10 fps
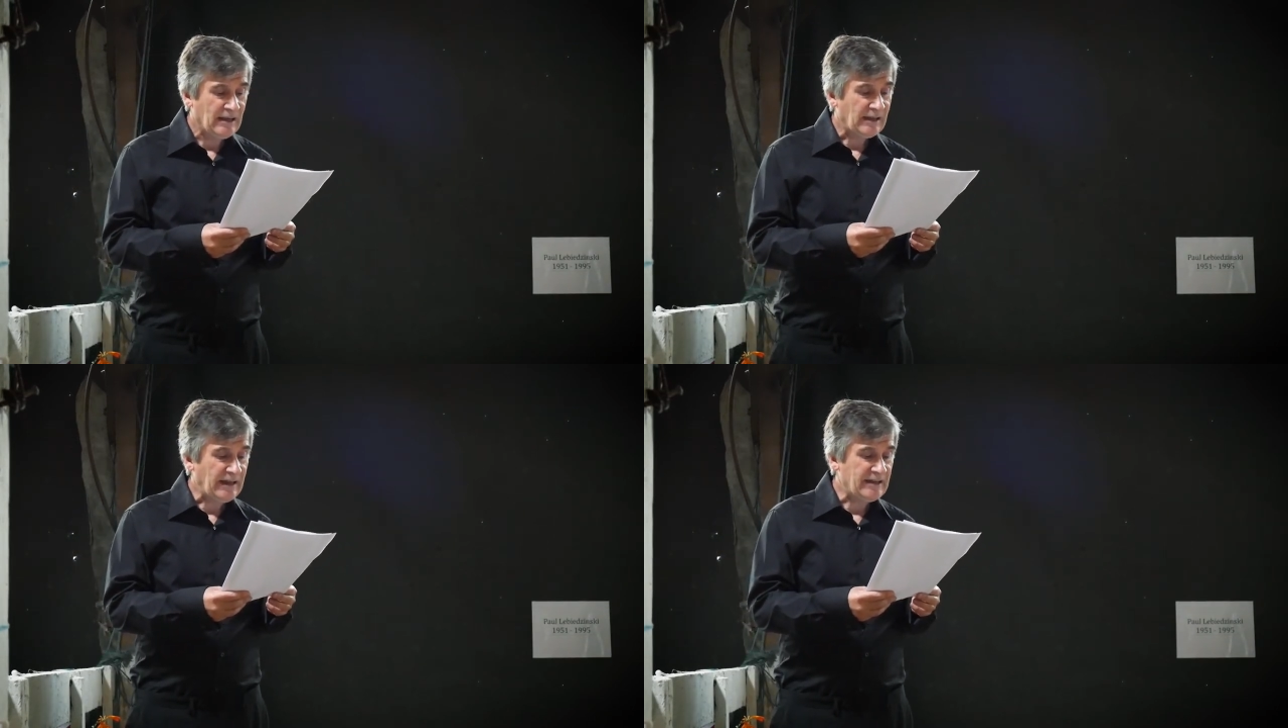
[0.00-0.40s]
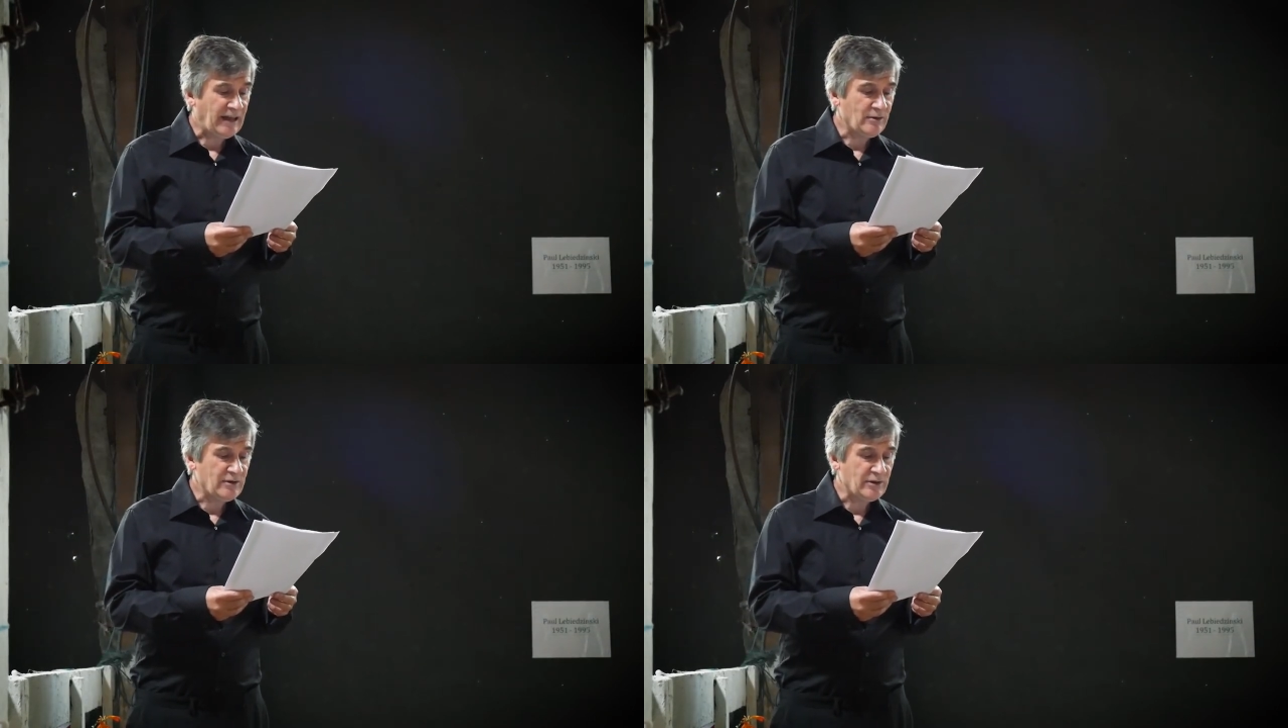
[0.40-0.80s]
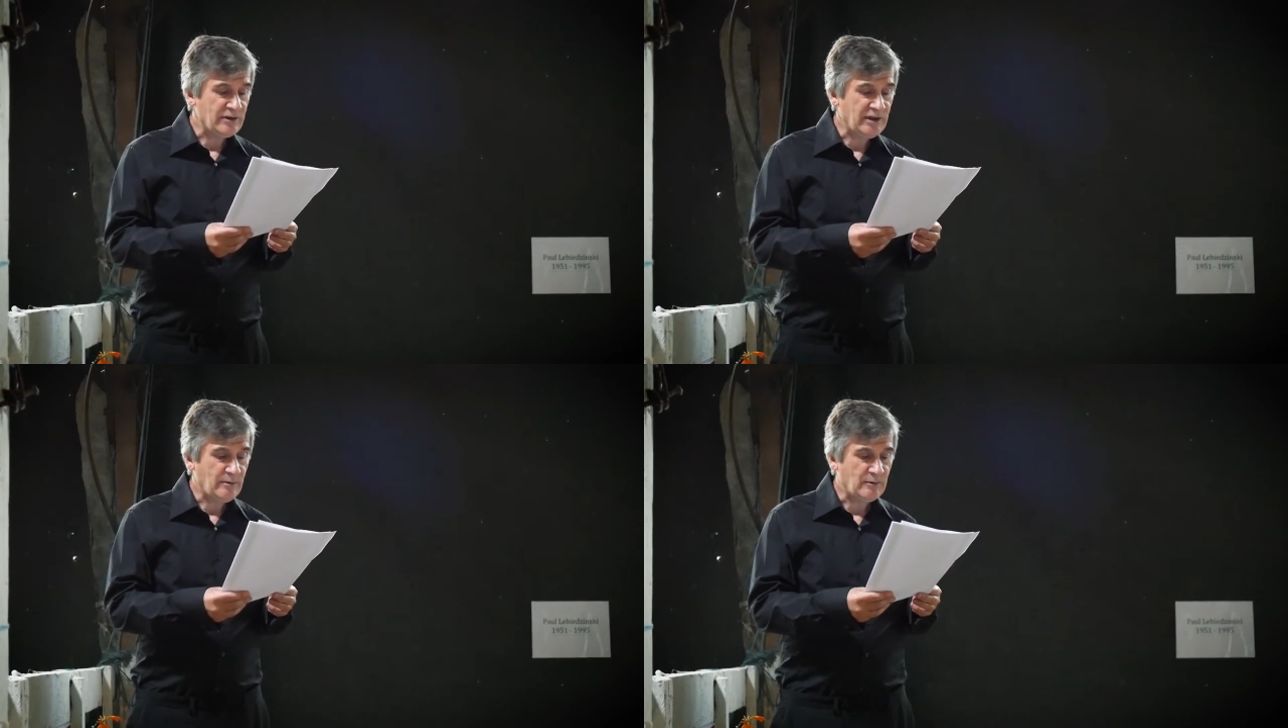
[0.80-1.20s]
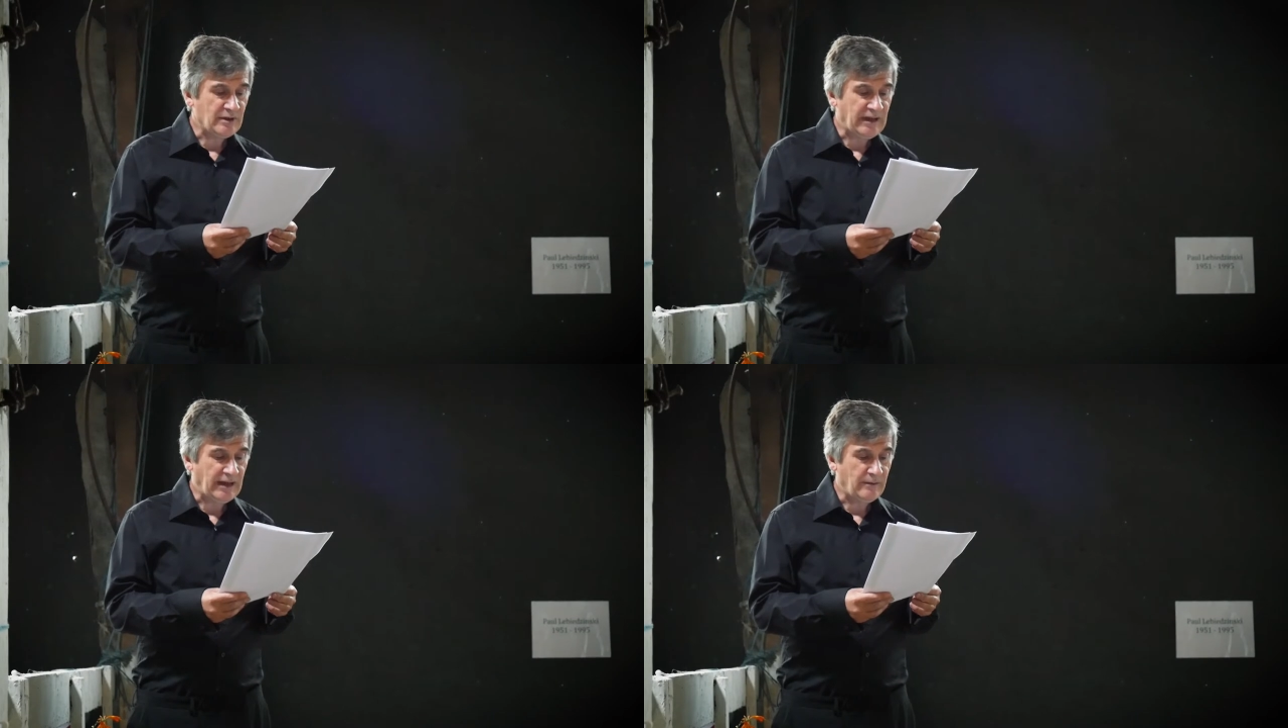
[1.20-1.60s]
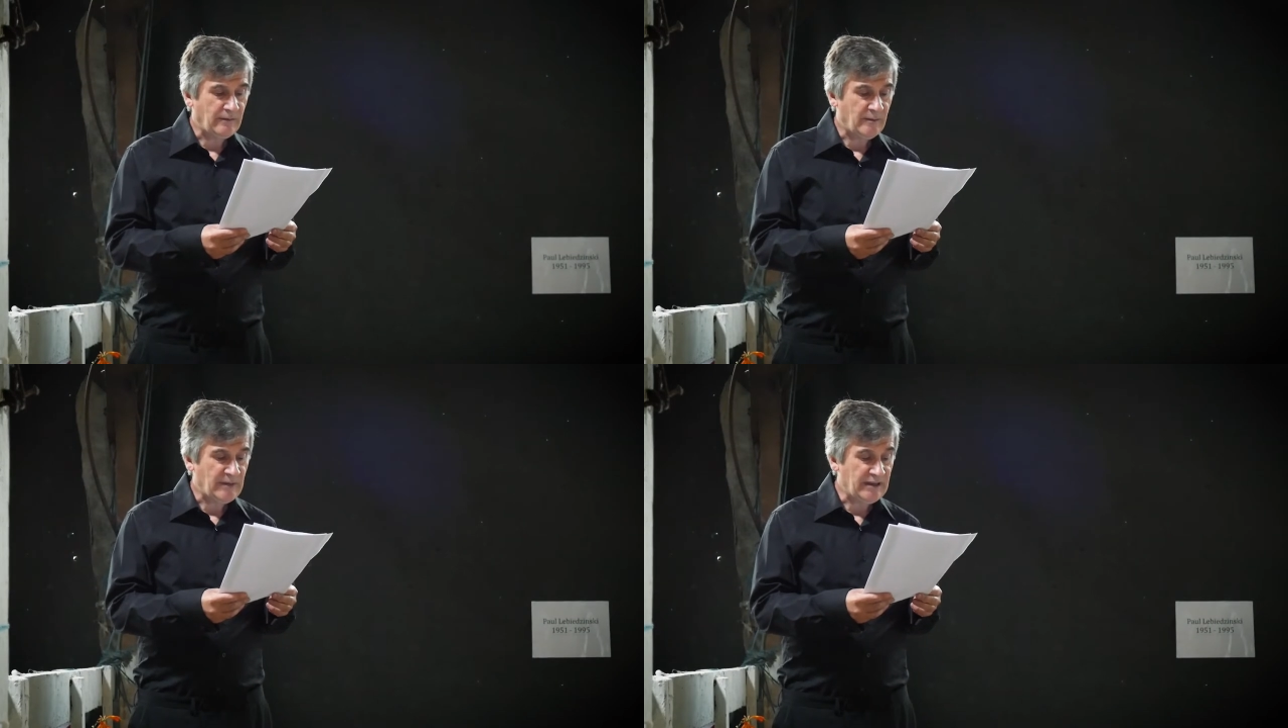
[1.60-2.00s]
laid out her sequined gown
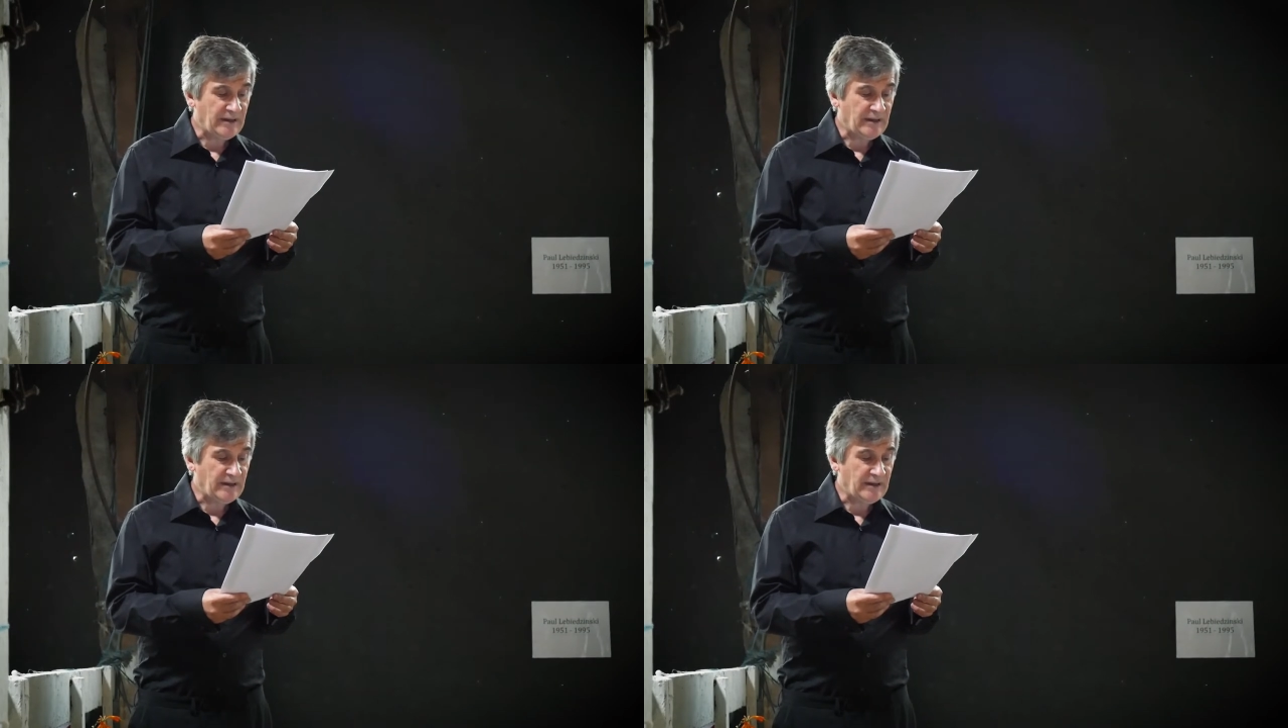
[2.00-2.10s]
for me,